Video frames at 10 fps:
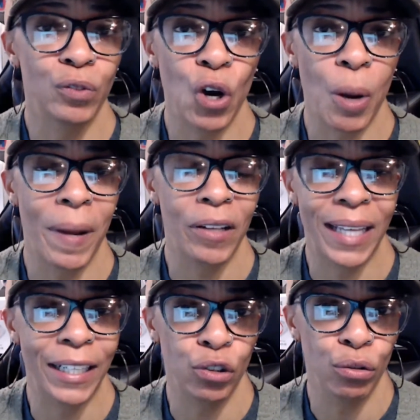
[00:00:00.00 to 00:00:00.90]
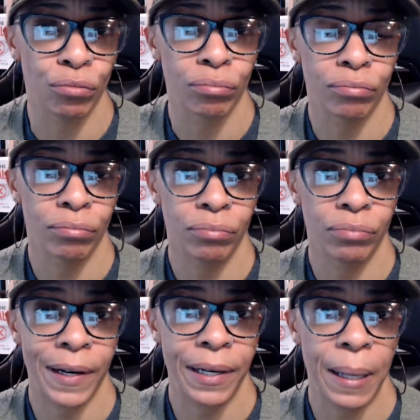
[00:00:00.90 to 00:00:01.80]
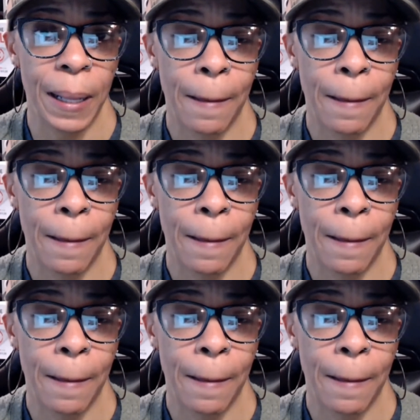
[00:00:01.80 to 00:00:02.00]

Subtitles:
talk about that too, right?